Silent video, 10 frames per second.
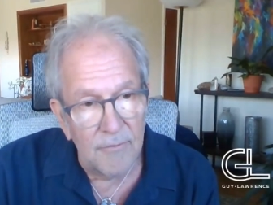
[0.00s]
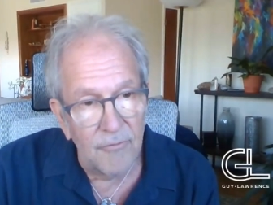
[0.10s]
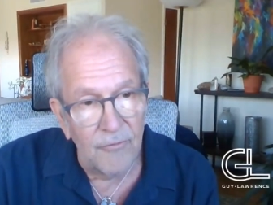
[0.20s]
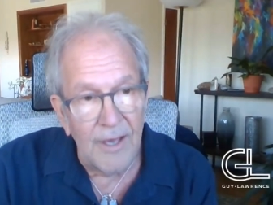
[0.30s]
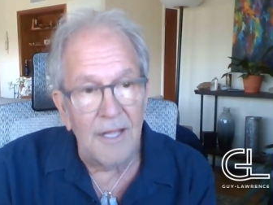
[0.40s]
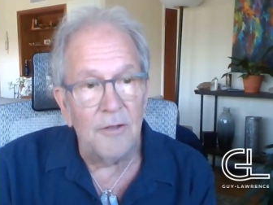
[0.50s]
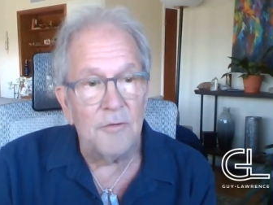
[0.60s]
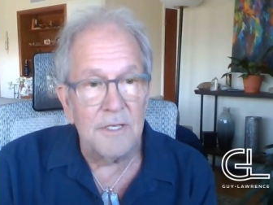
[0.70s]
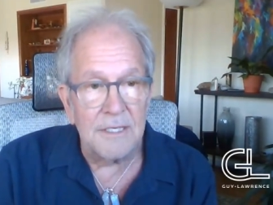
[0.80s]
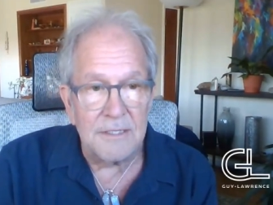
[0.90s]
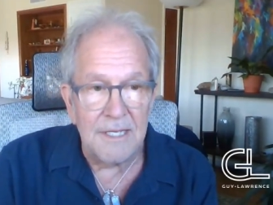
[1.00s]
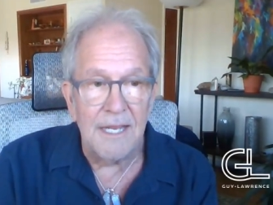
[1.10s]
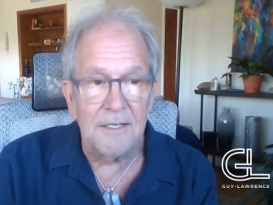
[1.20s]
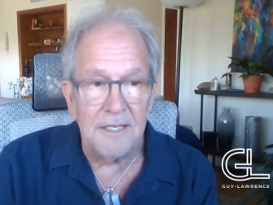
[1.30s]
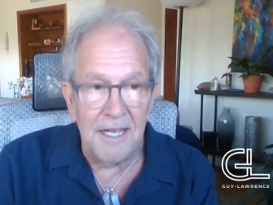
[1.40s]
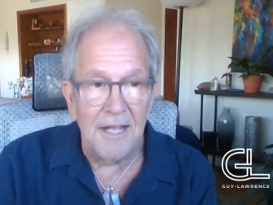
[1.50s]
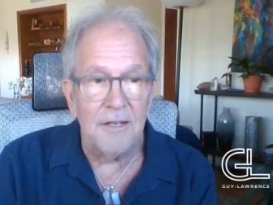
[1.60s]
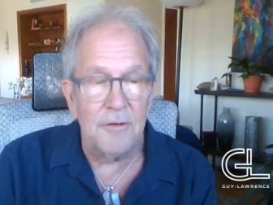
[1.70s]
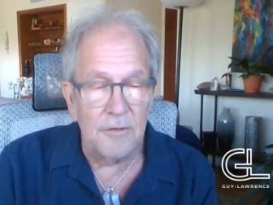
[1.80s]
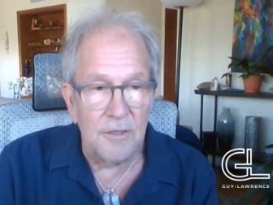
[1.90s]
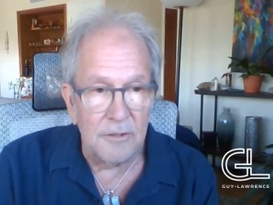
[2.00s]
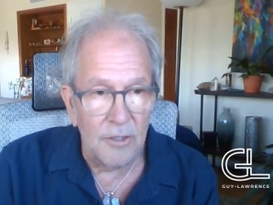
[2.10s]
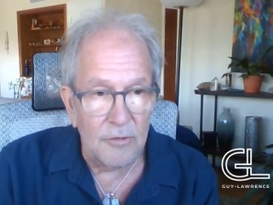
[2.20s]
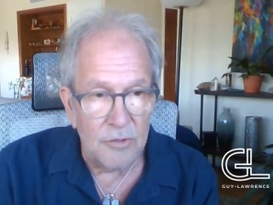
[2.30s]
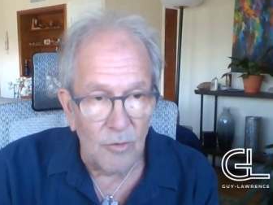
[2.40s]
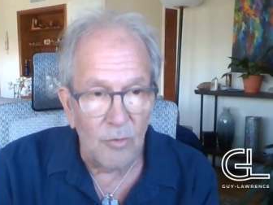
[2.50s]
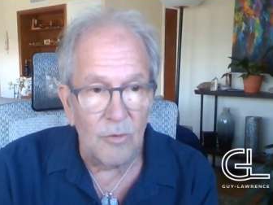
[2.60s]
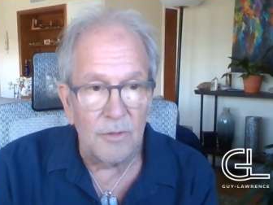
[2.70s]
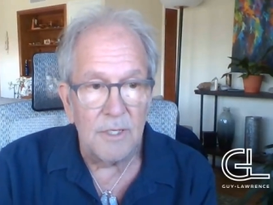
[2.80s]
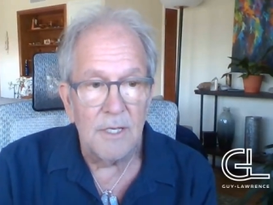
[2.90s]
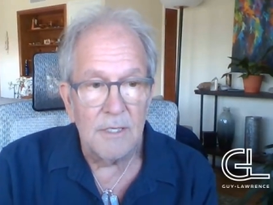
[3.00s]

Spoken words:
follow the exact calendar that they're told